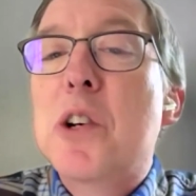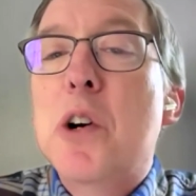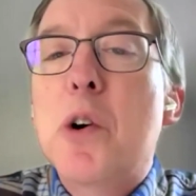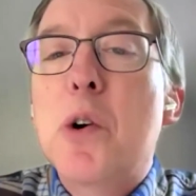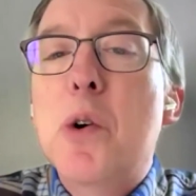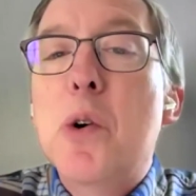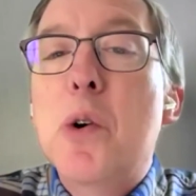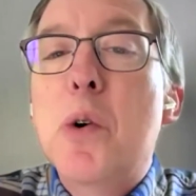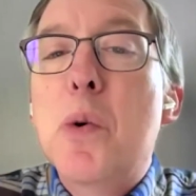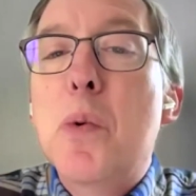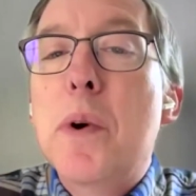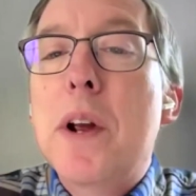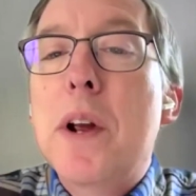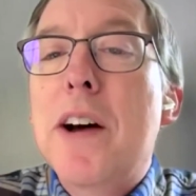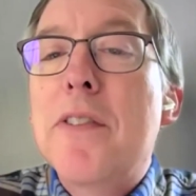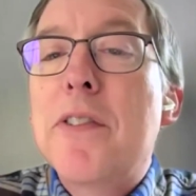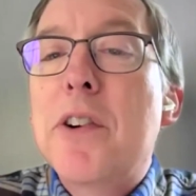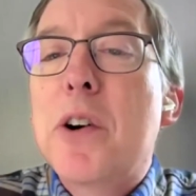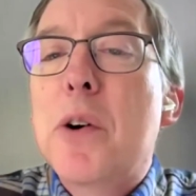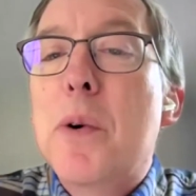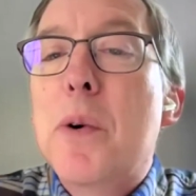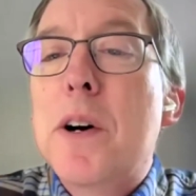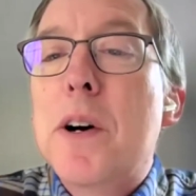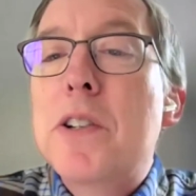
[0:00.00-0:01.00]
So we
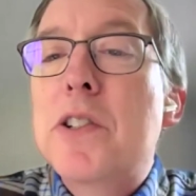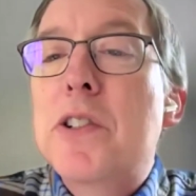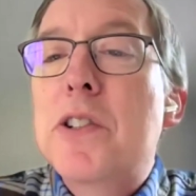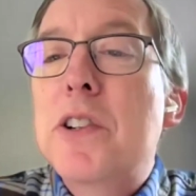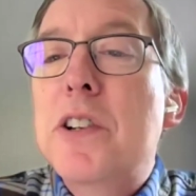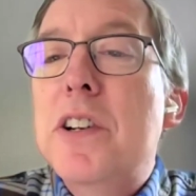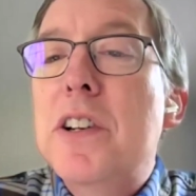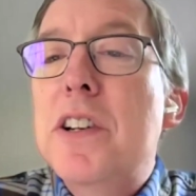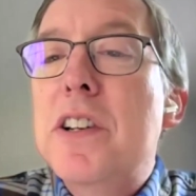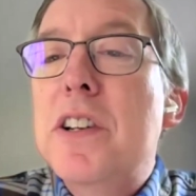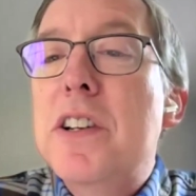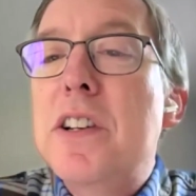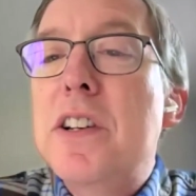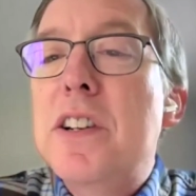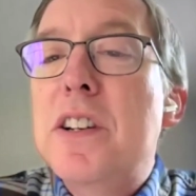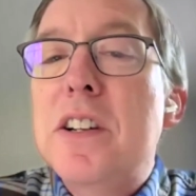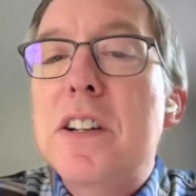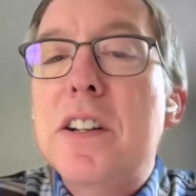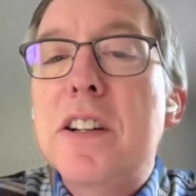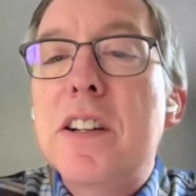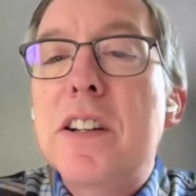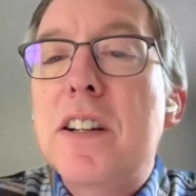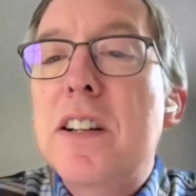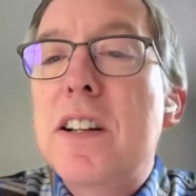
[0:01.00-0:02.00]
have a
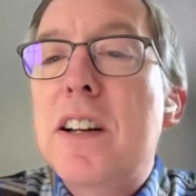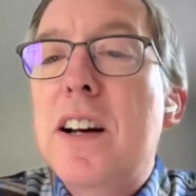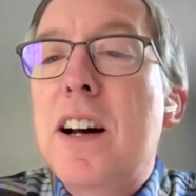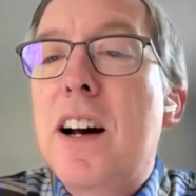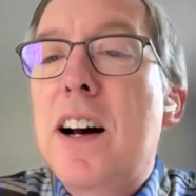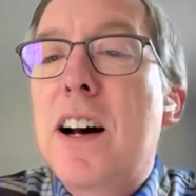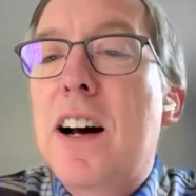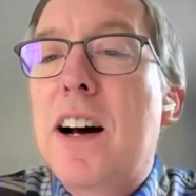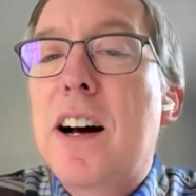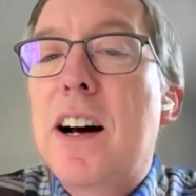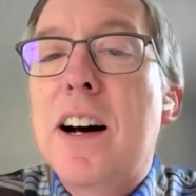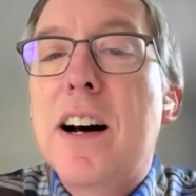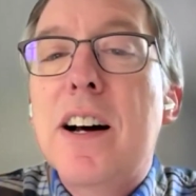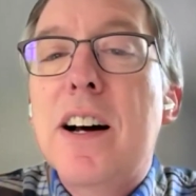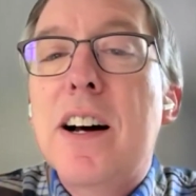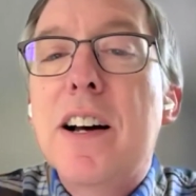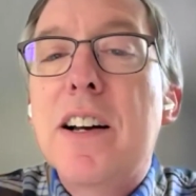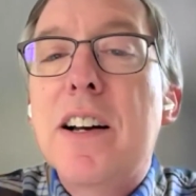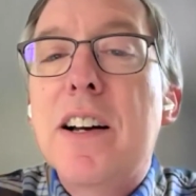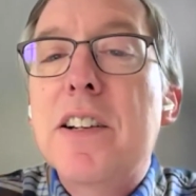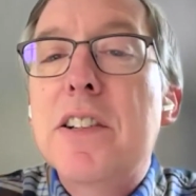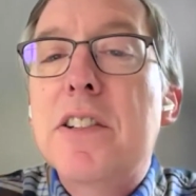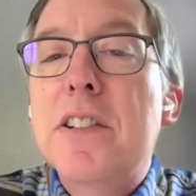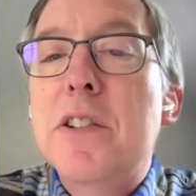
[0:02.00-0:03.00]
question
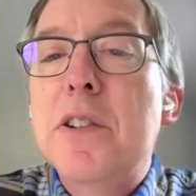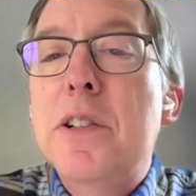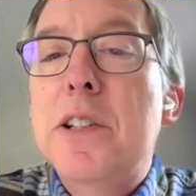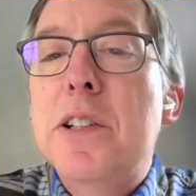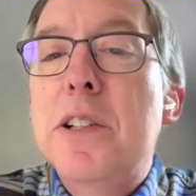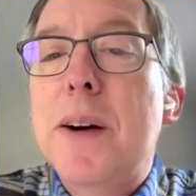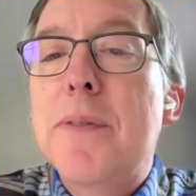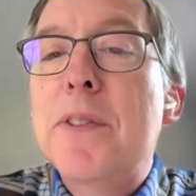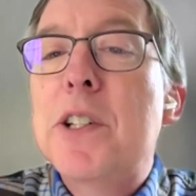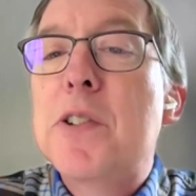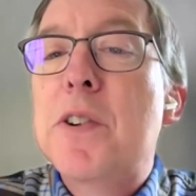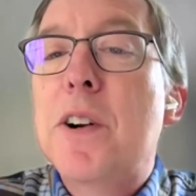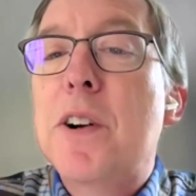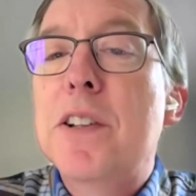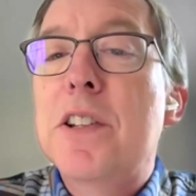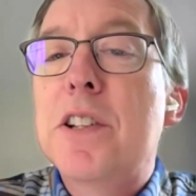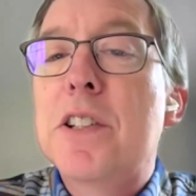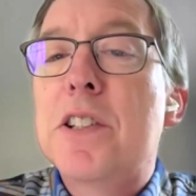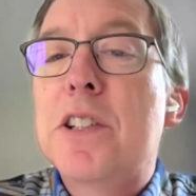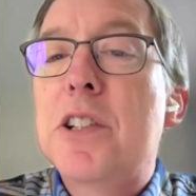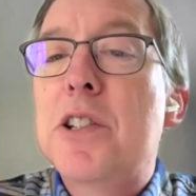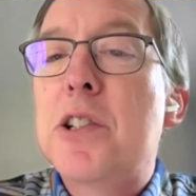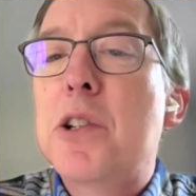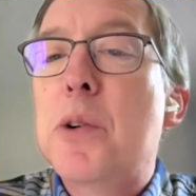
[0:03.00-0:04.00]
to
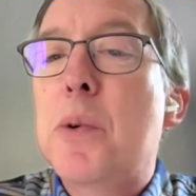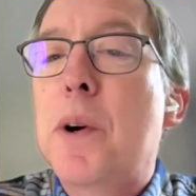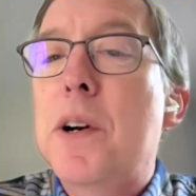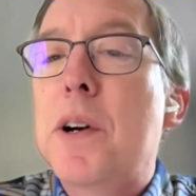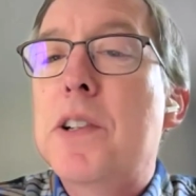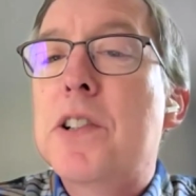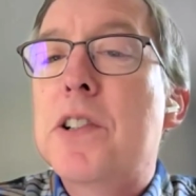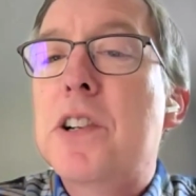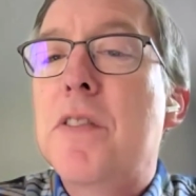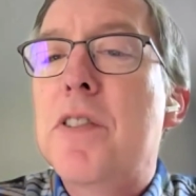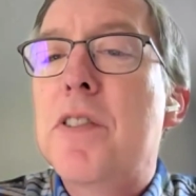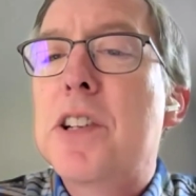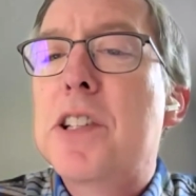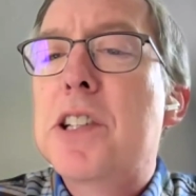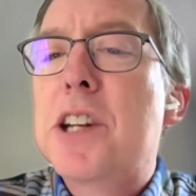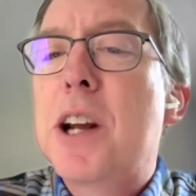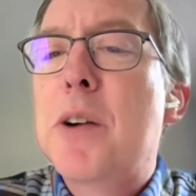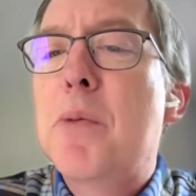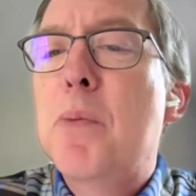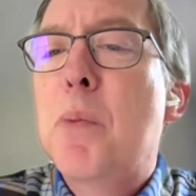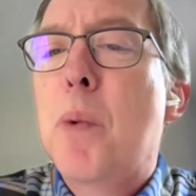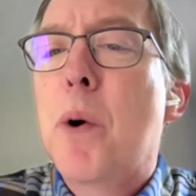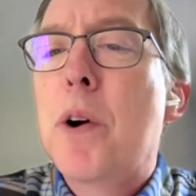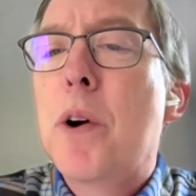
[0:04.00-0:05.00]
demonstrate the situation of the
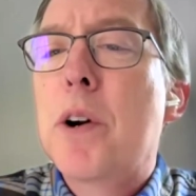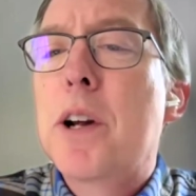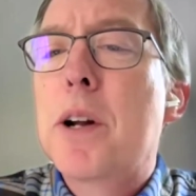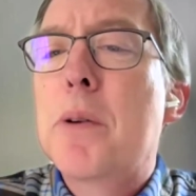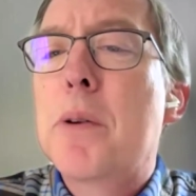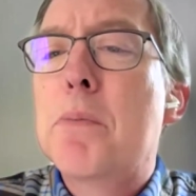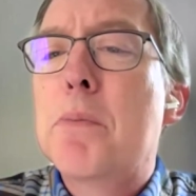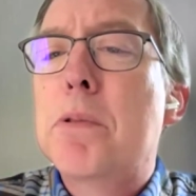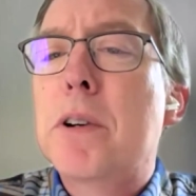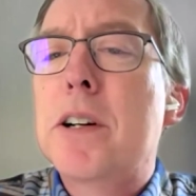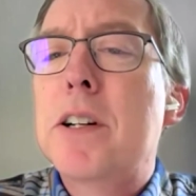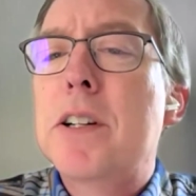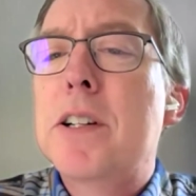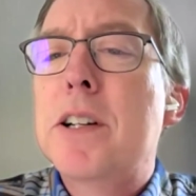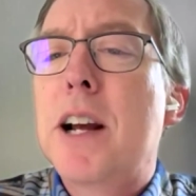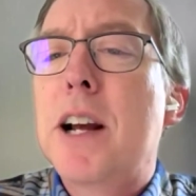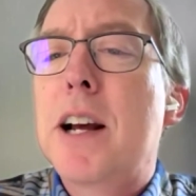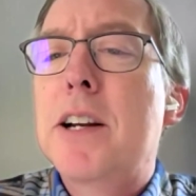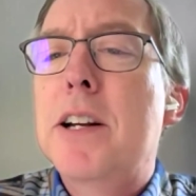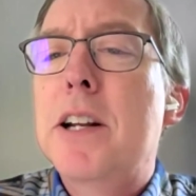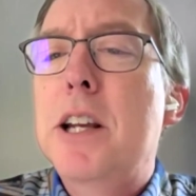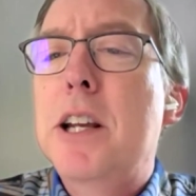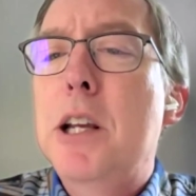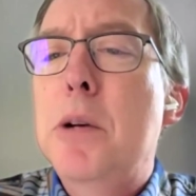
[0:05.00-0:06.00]
same work in
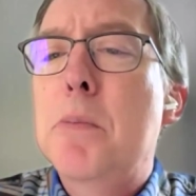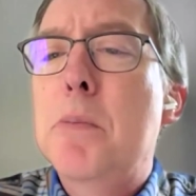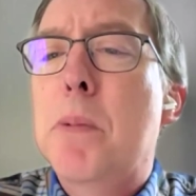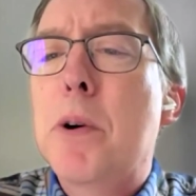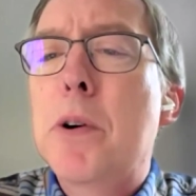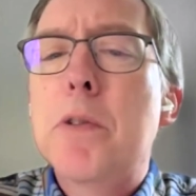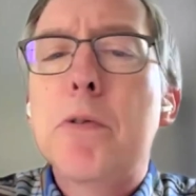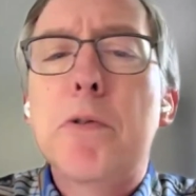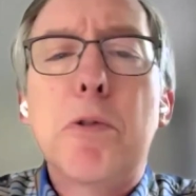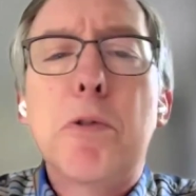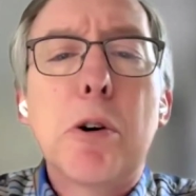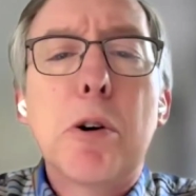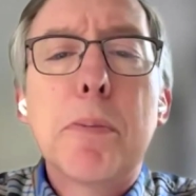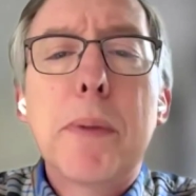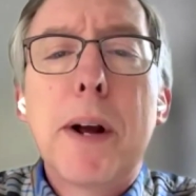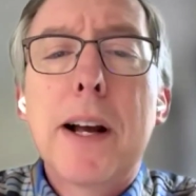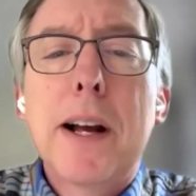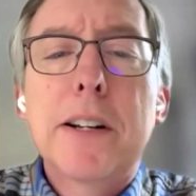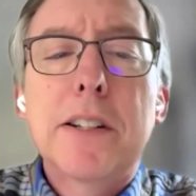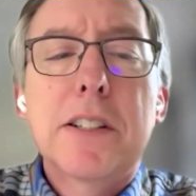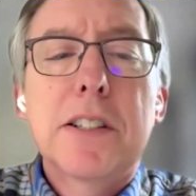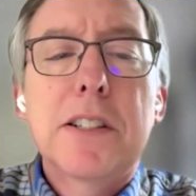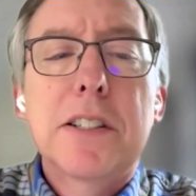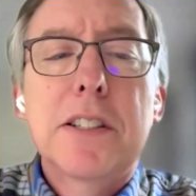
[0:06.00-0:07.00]
print and ebook
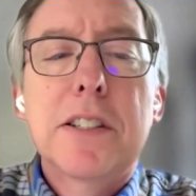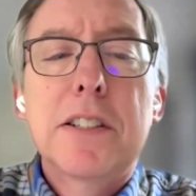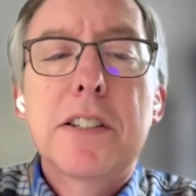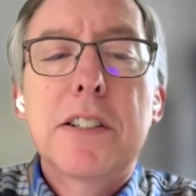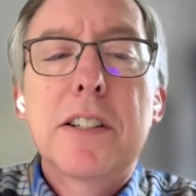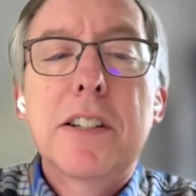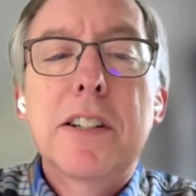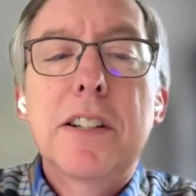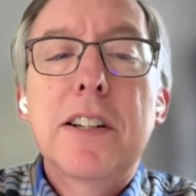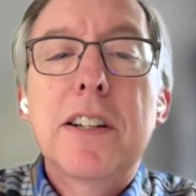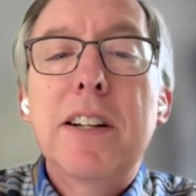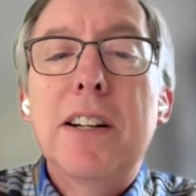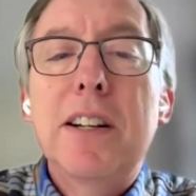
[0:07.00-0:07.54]
formats.